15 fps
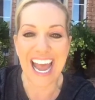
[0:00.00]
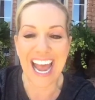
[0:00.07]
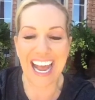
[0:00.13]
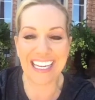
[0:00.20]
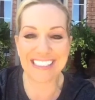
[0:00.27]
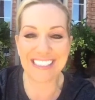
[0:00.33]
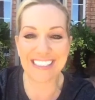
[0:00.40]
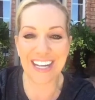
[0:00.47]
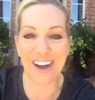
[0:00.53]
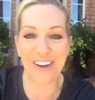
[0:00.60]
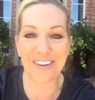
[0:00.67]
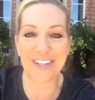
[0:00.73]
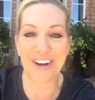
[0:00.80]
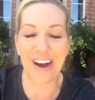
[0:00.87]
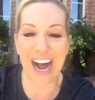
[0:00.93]
And so,
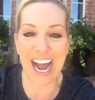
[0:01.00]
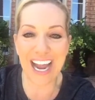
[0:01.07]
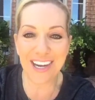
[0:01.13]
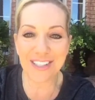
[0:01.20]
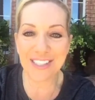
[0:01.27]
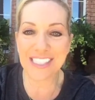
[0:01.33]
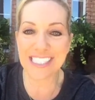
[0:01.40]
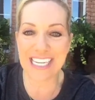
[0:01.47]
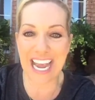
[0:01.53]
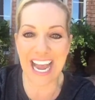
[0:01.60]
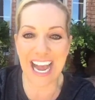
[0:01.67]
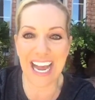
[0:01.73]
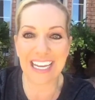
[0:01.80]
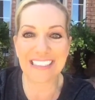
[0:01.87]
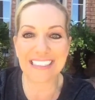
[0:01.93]
I
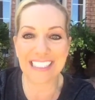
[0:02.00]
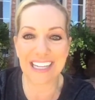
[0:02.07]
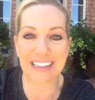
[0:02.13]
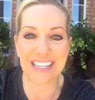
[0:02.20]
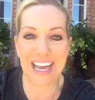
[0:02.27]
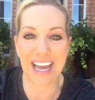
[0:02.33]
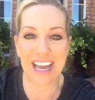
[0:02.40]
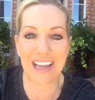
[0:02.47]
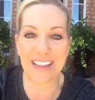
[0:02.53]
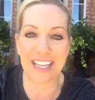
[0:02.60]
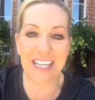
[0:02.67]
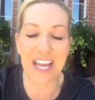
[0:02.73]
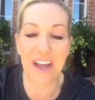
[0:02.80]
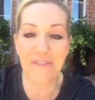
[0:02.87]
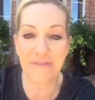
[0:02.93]
understand the
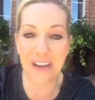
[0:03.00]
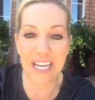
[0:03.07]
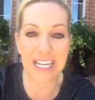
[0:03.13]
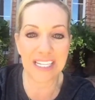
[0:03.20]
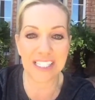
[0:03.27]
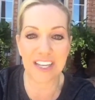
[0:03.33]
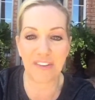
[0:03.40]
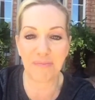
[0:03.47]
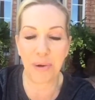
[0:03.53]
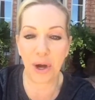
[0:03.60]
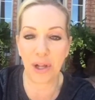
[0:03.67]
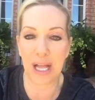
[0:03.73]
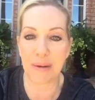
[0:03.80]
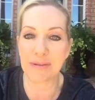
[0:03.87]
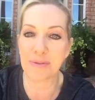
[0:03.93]
convenience of
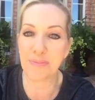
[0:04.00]
pull-ups,